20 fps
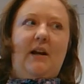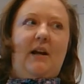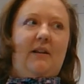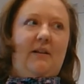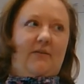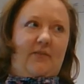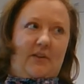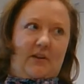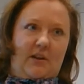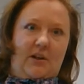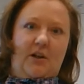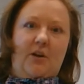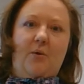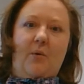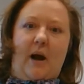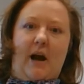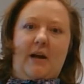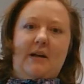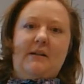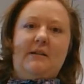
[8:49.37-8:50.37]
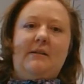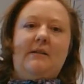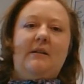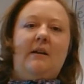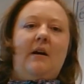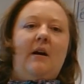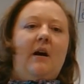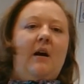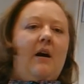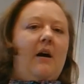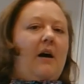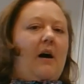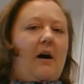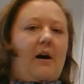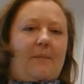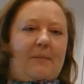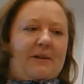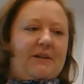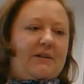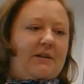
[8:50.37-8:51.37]
I live in the US,
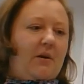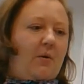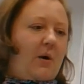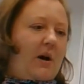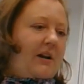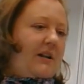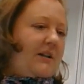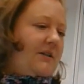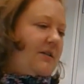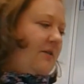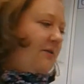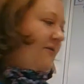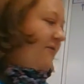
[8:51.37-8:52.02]
and so on and so